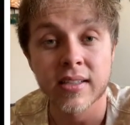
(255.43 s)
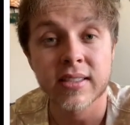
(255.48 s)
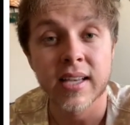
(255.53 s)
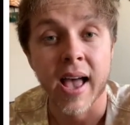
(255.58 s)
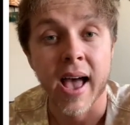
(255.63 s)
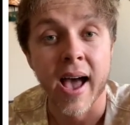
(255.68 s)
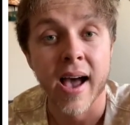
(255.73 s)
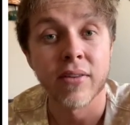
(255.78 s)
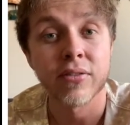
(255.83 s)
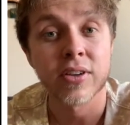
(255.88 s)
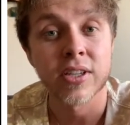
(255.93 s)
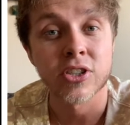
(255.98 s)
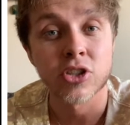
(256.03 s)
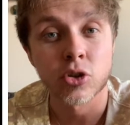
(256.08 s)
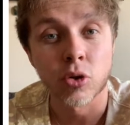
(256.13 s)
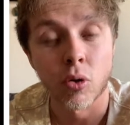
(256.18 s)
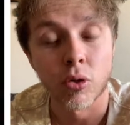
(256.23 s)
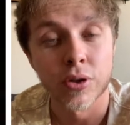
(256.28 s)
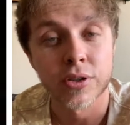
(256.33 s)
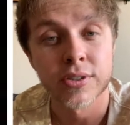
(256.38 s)
have
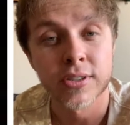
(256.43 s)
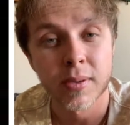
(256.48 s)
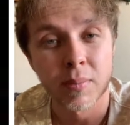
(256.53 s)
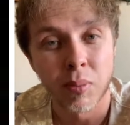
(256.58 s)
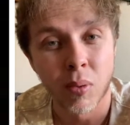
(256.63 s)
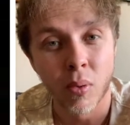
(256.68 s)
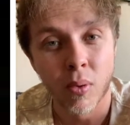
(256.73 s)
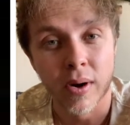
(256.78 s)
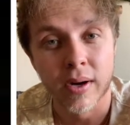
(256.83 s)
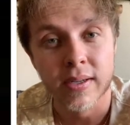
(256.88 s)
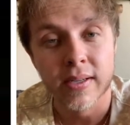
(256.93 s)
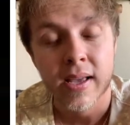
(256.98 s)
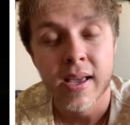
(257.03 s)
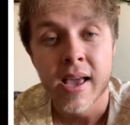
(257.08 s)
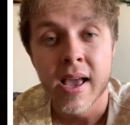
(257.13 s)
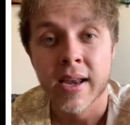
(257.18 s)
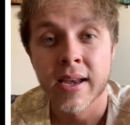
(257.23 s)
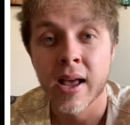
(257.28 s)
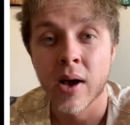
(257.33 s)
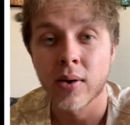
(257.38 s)
controller support.
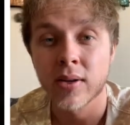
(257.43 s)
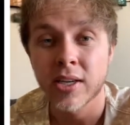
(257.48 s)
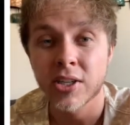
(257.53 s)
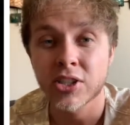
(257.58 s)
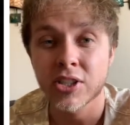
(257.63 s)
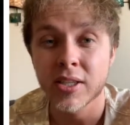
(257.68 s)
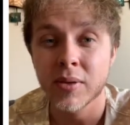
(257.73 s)
Now, initially